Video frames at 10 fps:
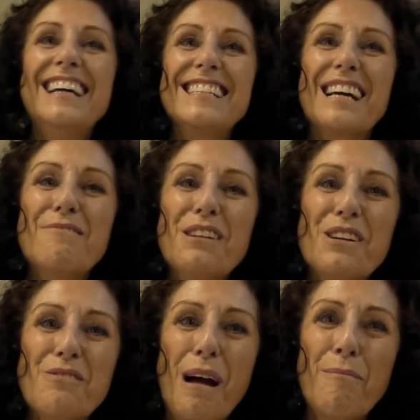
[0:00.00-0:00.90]
It's like,
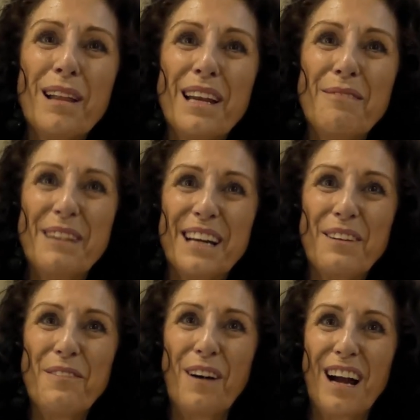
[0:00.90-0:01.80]
what gremlin are we going
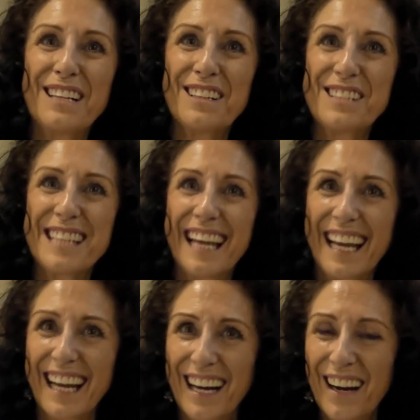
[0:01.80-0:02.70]
to find under
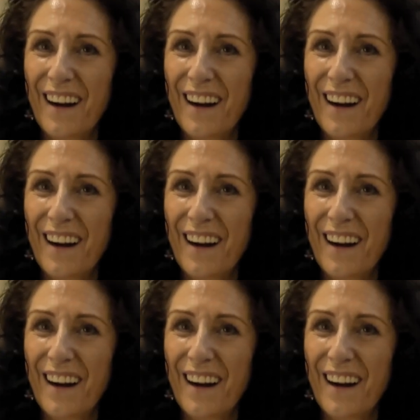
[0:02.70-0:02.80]
here?